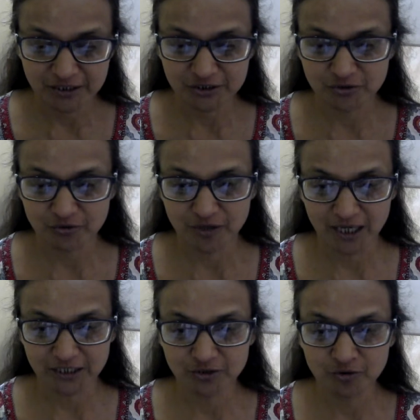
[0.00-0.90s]
So,
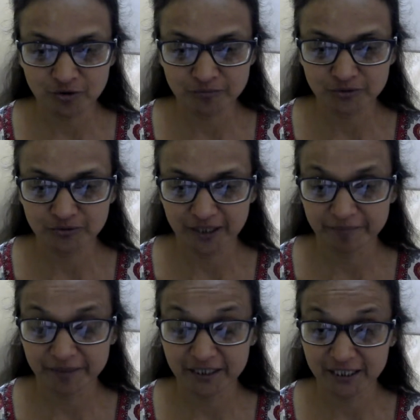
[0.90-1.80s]
at home, you can
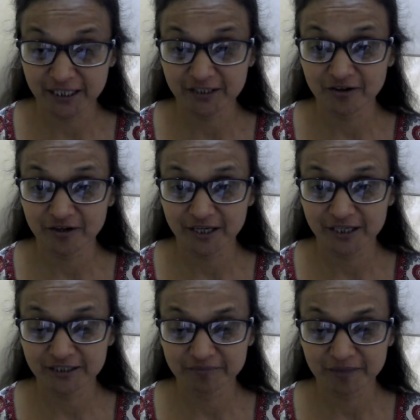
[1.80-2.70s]
maintain your
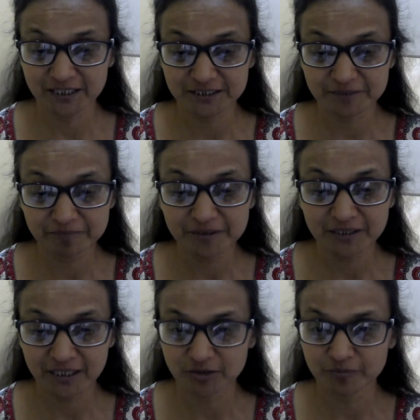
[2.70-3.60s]
health by simple
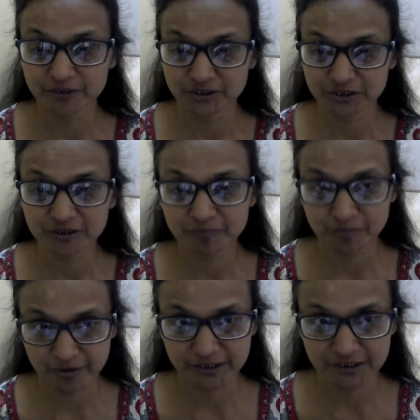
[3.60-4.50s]
acupressure
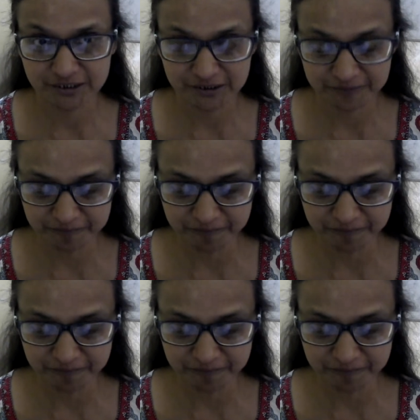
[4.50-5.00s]
points.